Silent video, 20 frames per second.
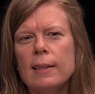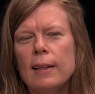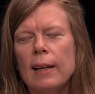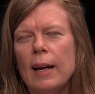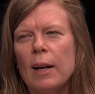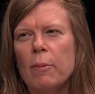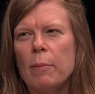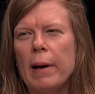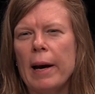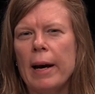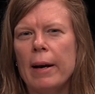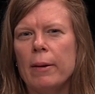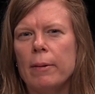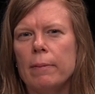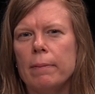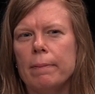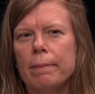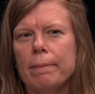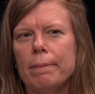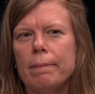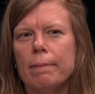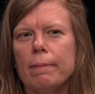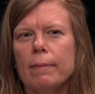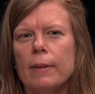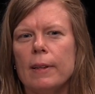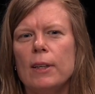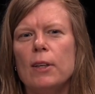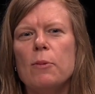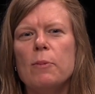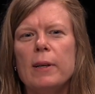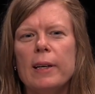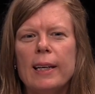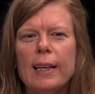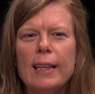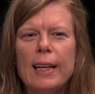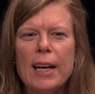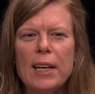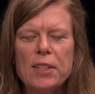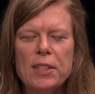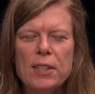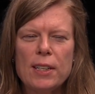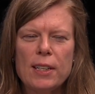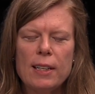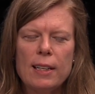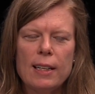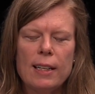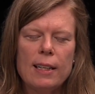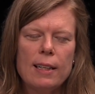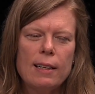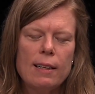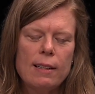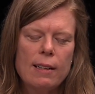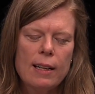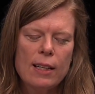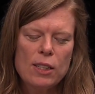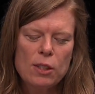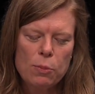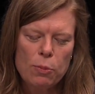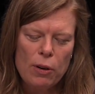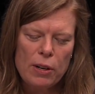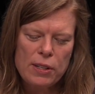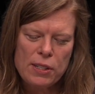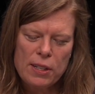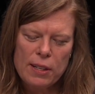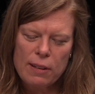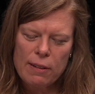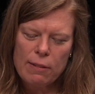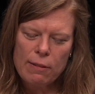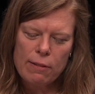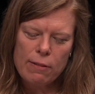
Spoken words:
a lot about human connection and expression of